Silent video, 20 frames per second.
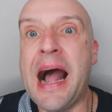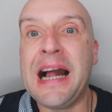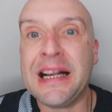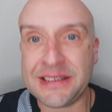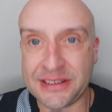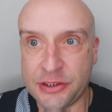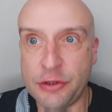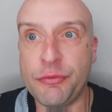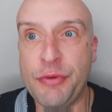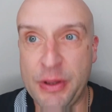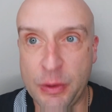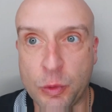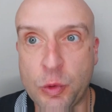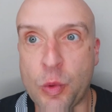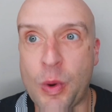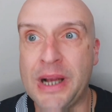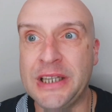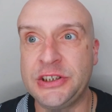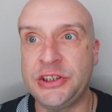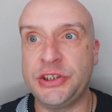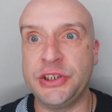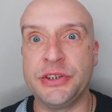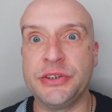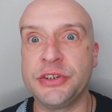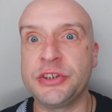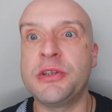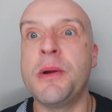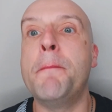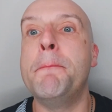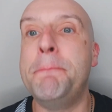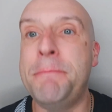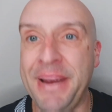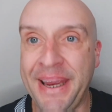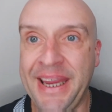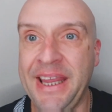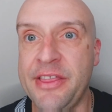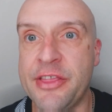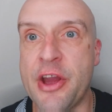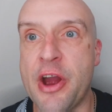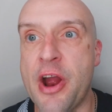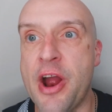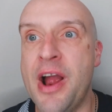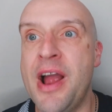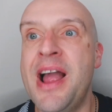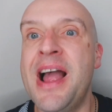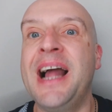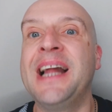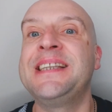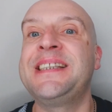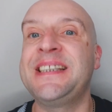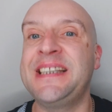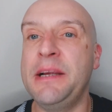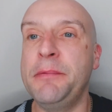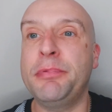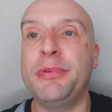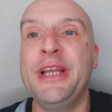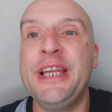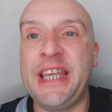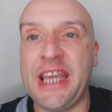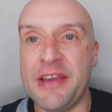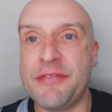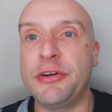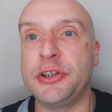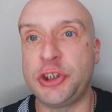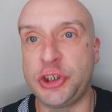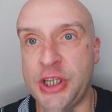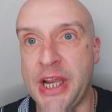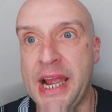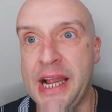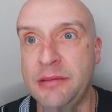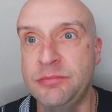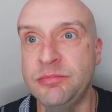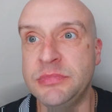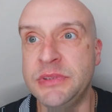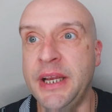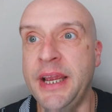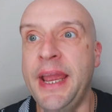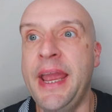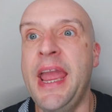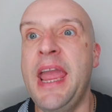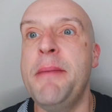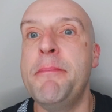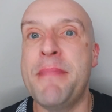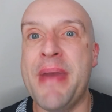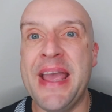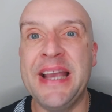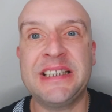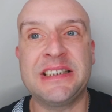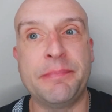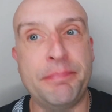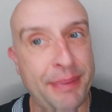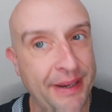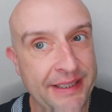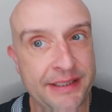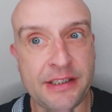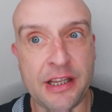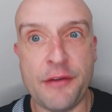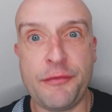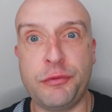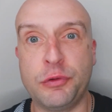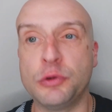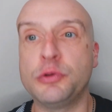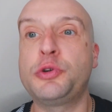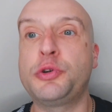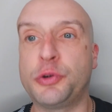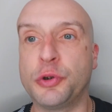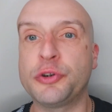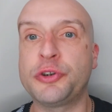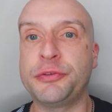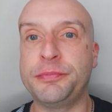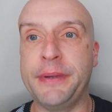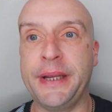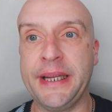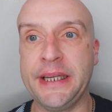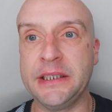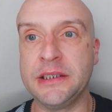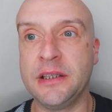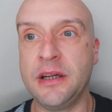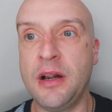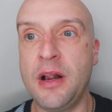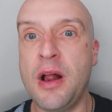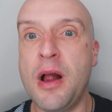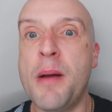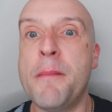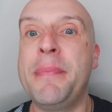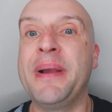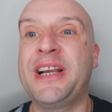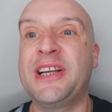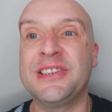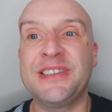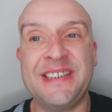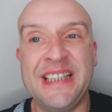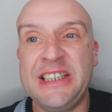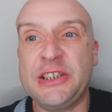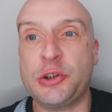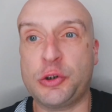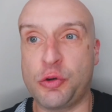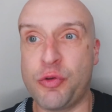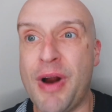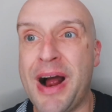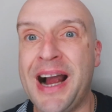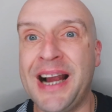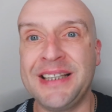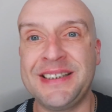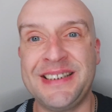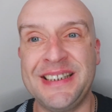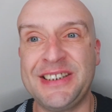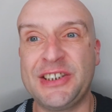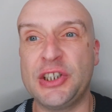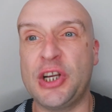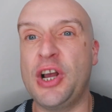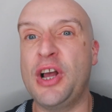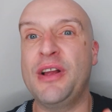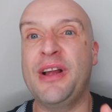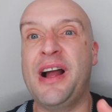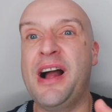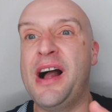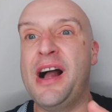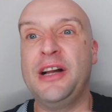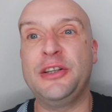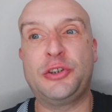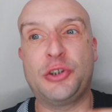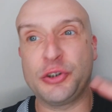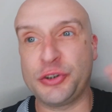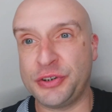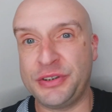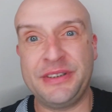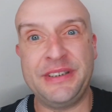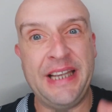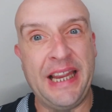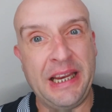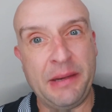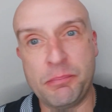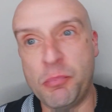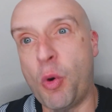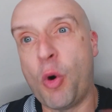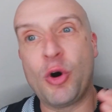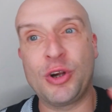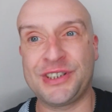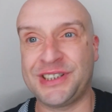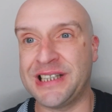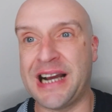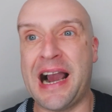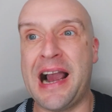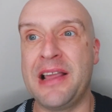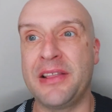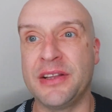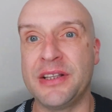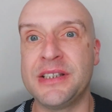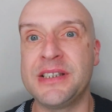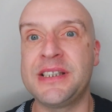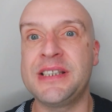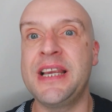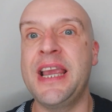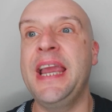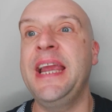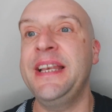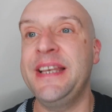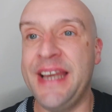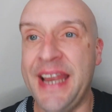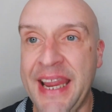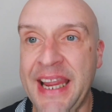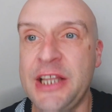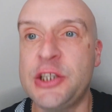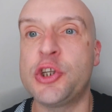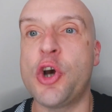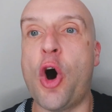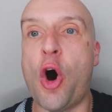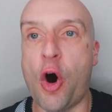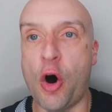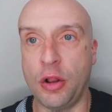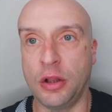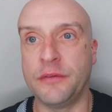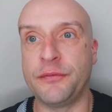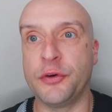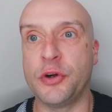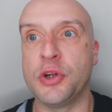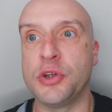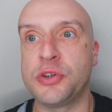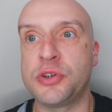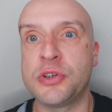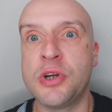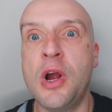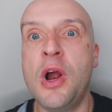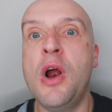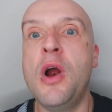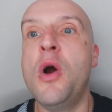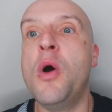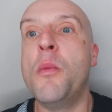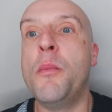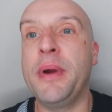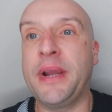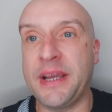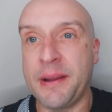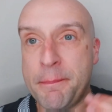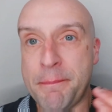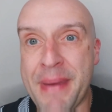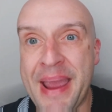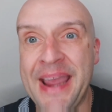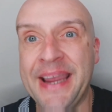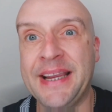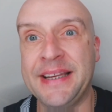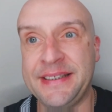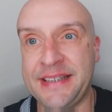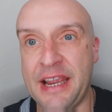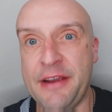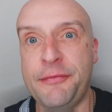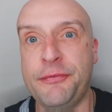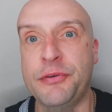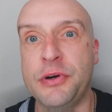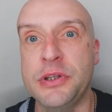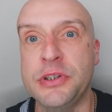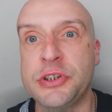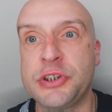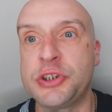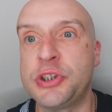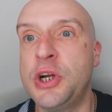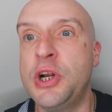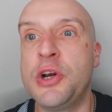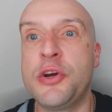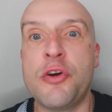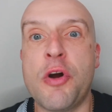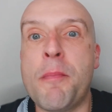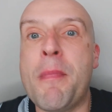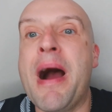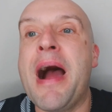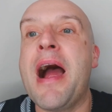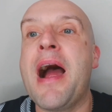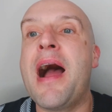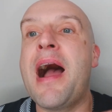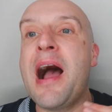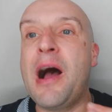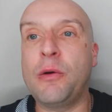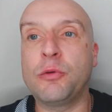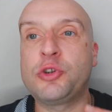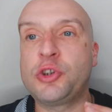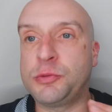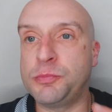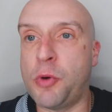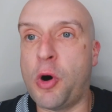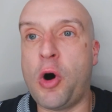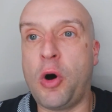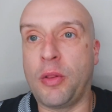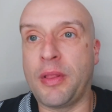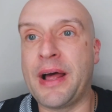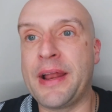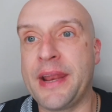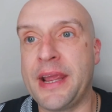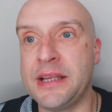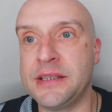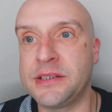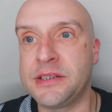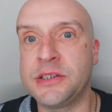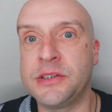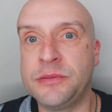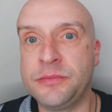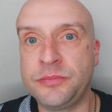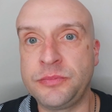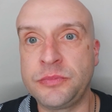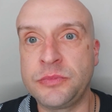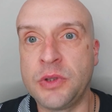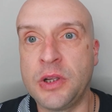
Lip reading: Ask the real questions, be there, and simply give a shit. It makes a big difference, trust me. Because this crisis doesn't need more silence, it needs all of us. We can make a difference, no matter how small that is.